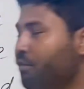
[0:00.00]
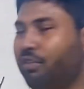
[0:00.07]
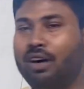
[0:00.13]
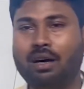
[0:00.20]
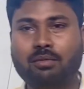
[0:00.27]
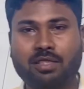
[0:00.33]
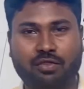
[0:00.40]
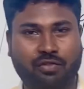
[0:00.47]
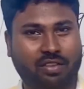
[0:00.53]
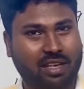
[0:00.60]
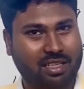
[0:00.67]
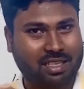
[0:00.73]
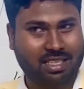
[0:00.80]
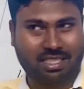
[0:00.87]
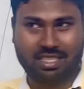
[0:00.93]
forms for
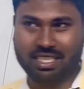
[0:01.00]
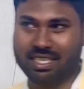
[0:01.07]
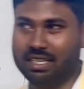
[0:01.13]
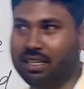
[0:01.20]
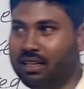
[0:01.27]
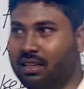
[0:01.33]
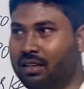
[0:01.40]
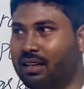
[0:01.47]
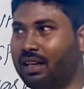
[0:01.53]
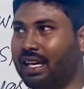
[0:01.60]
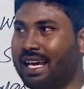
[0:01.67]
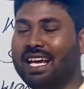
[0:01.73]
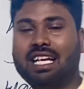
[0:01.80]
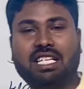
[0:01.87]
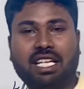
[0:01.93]
this
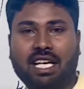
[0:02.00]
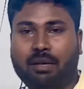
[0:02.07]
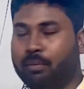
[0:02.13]
he, she, it